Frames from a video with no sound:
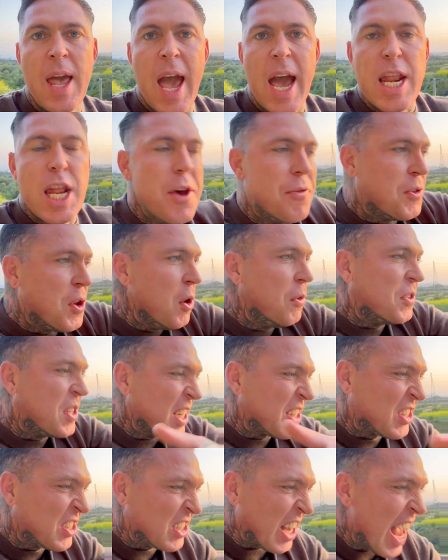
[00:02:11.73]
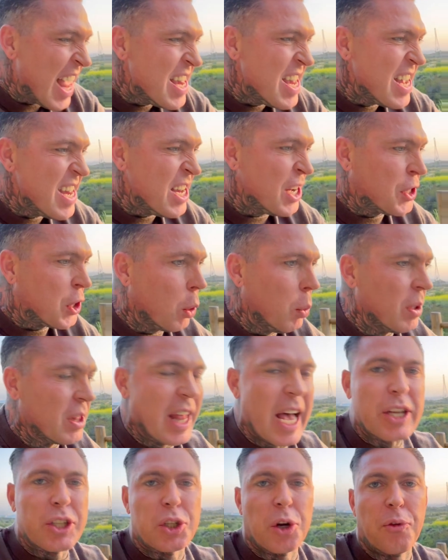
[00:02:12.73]
And if you've descended to a
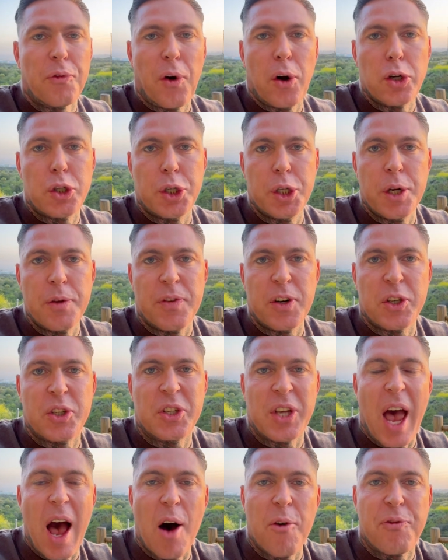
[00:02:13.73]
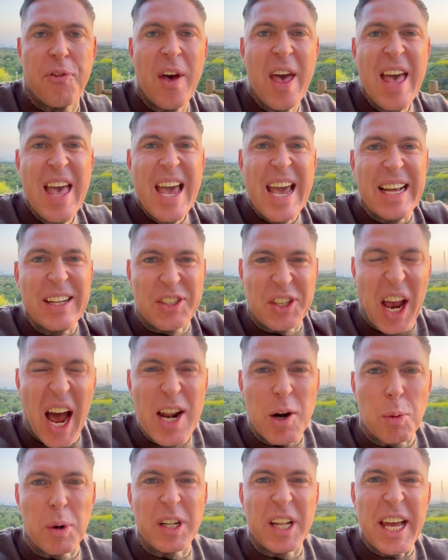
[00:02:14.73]
lesser version of yourself
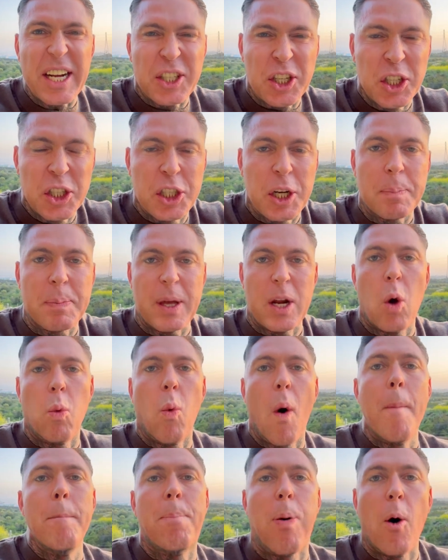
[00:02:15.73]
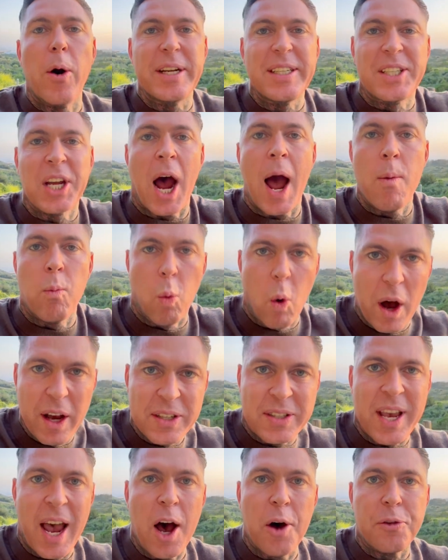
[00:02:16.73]
inside a relationship that at one point in time
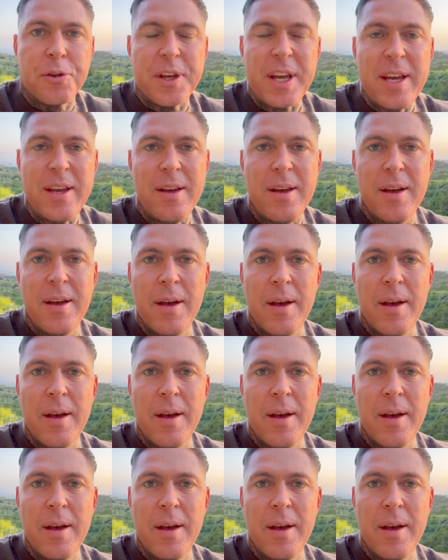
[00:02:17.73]
was healthy,